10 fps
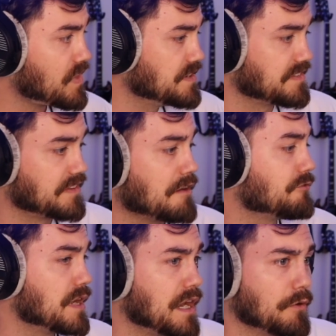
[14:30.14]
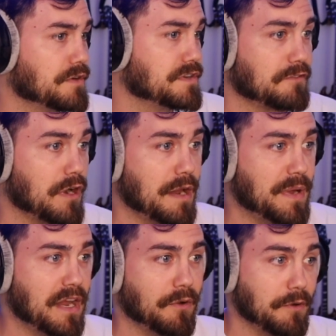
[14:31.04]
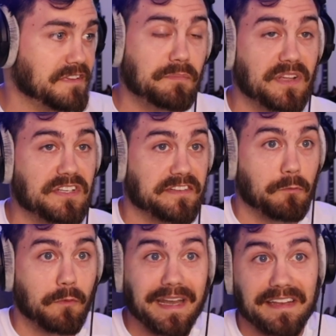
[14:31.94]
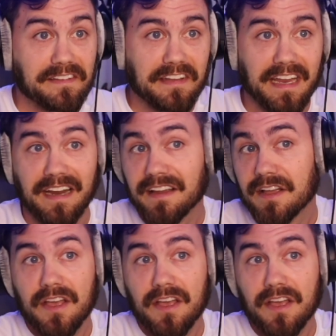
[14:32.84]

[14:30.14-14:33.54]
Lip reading: discovering or describing or simply just witnessing